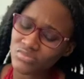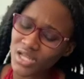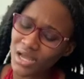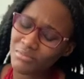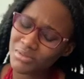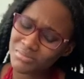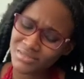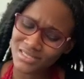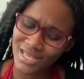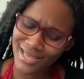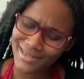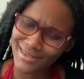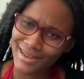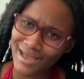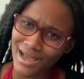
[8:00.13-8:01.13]
I'm
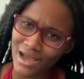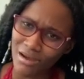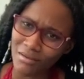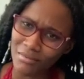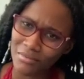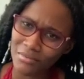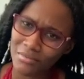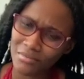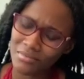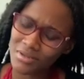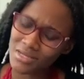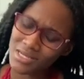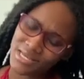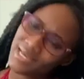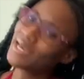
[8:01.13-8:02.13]
upset now.
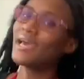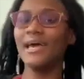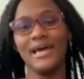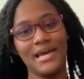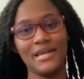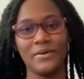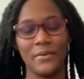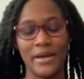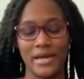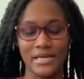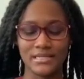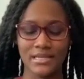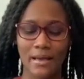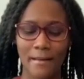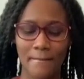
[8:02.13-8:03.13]
Anyways,
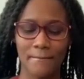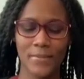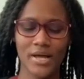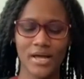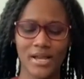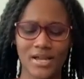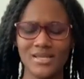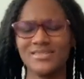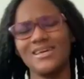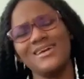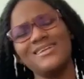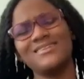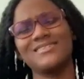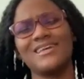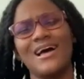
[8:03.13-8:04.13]
but it's kind
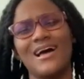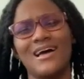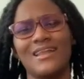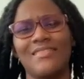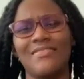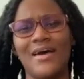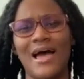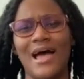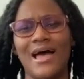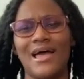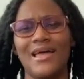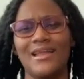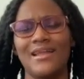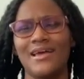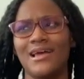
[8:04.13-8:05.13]
of sad
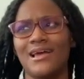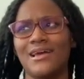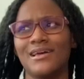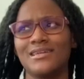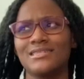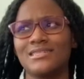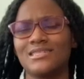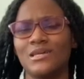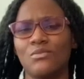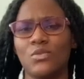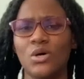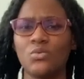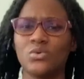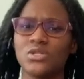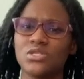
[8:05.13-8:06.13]
that
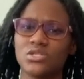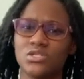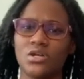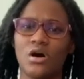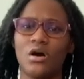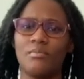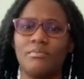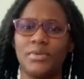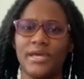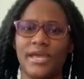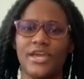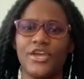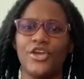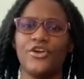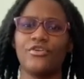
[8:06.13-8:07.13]
someone would stop
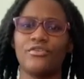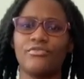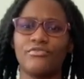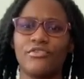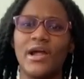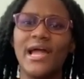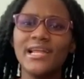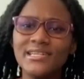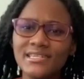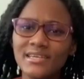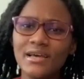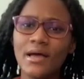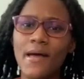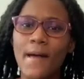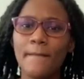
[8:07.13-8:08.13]
being your friend
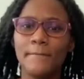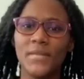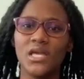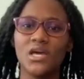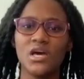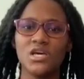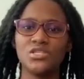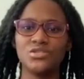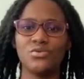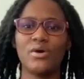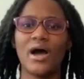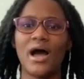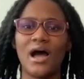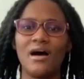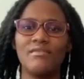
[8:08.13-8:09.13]
because you
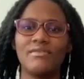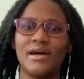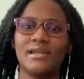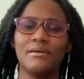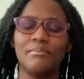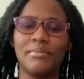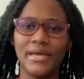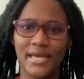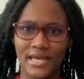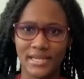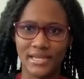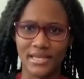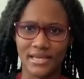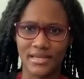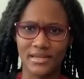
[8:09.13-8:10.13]
have an
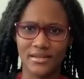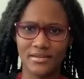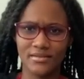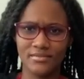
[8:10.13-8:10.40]
opinion.